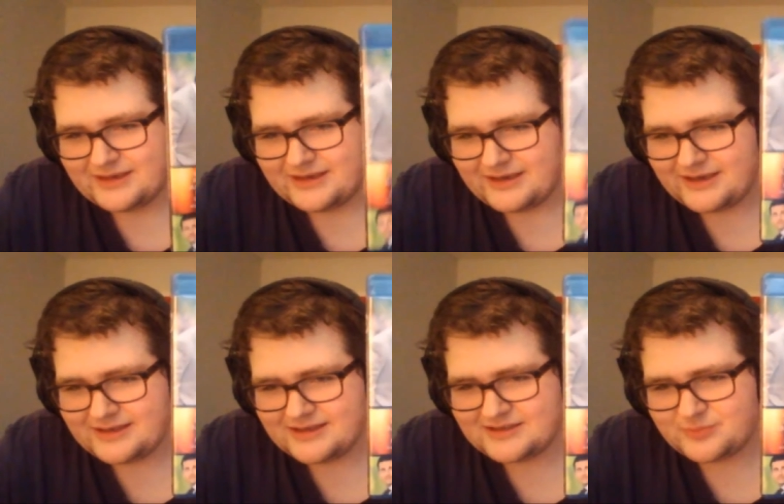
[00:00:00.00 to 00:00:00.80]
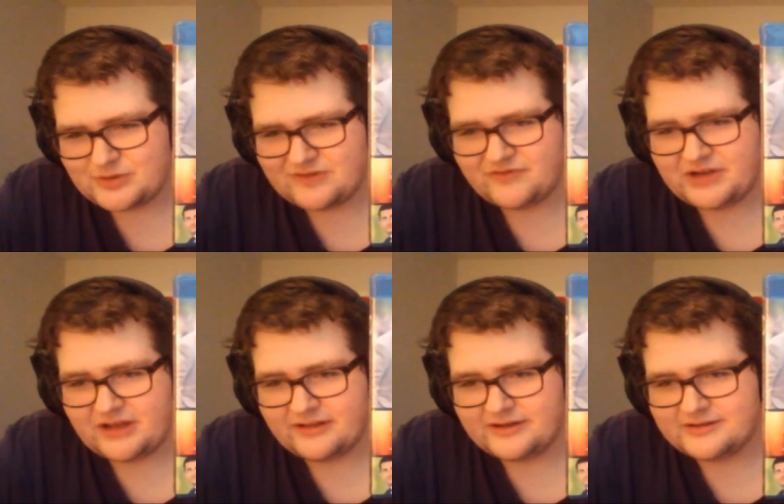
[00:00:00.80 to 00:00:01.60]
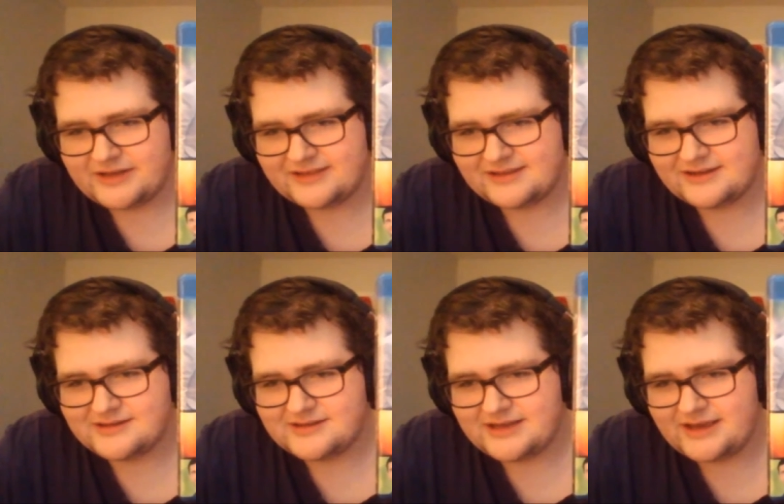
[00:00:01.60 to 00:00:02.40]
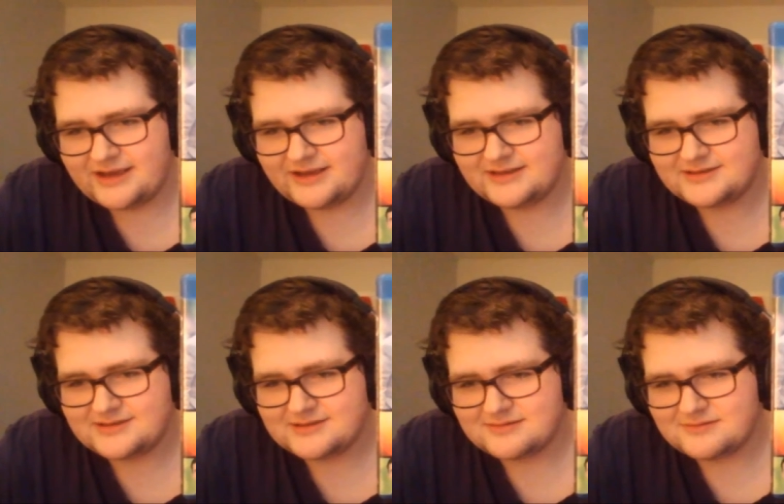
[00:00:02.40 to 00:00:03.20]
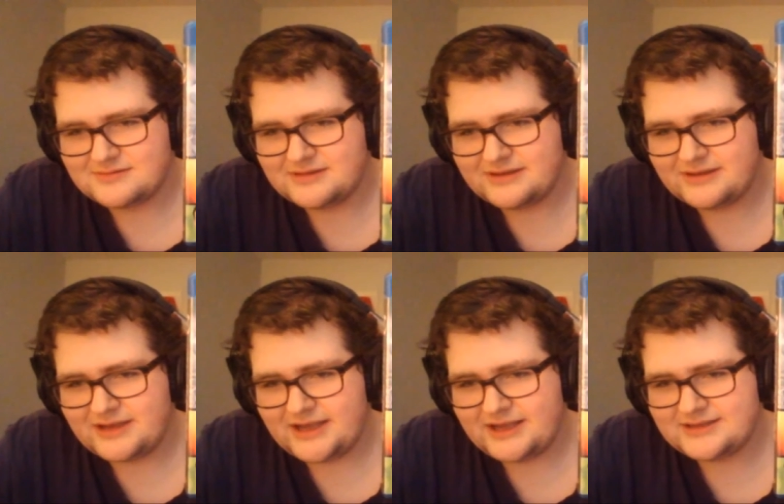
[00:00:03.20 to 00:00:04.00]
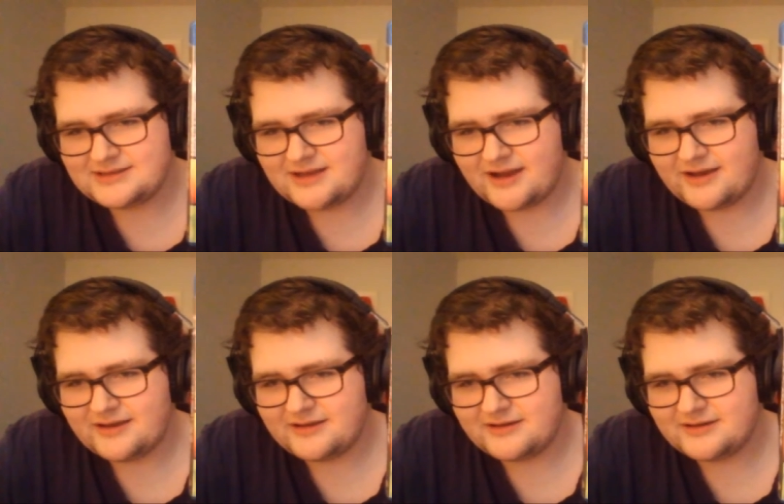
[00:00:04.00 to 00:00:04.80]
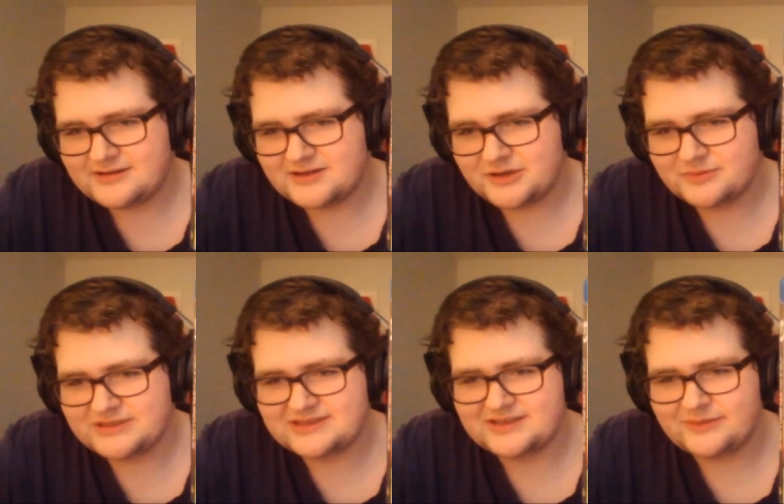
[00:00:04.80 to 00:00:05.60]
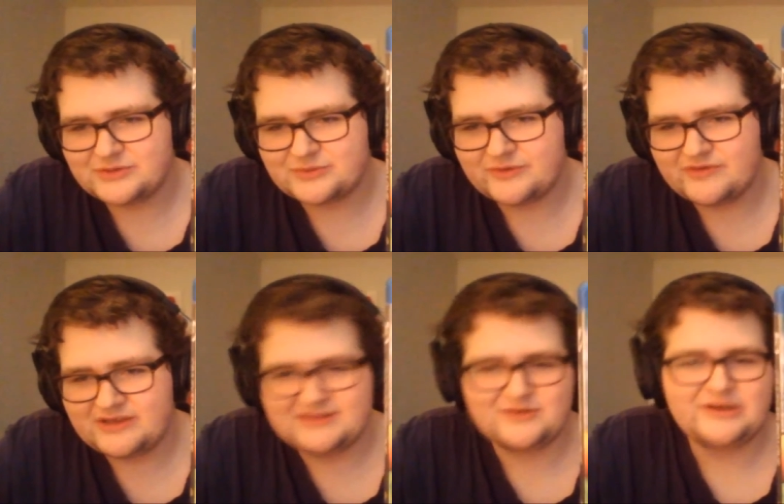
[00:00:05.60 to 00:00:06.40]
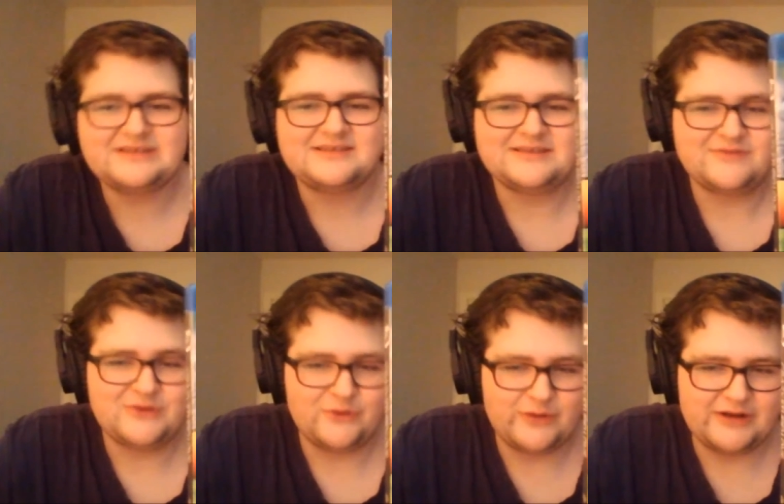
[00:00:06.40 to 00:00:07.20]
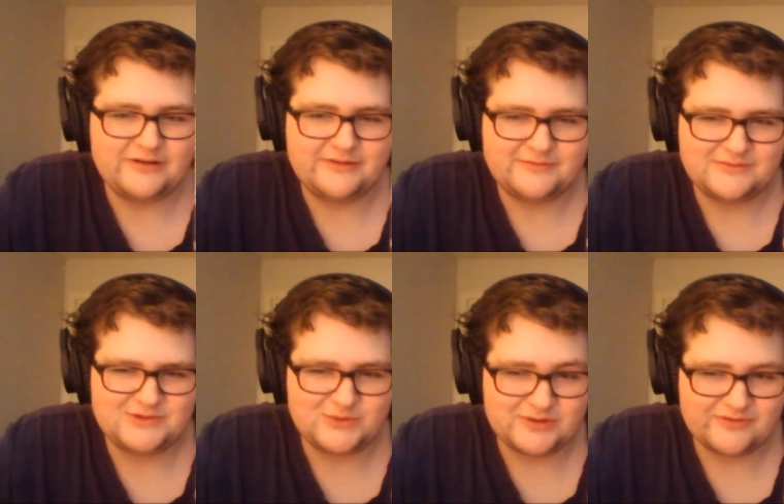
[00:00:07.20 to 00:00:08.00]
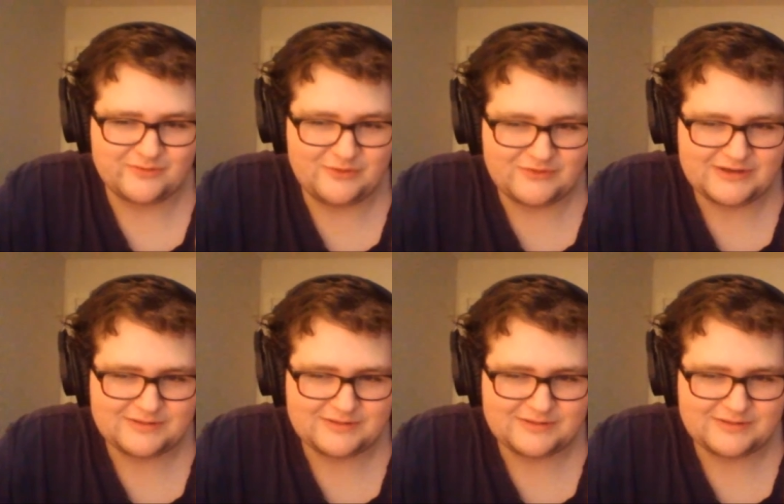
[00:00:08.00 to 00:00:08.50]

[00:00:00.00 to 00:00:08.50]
It's pretty vanilla at the end of the day. It's not a terribly exceptional movie. It's a great Steve Carell sort of movie.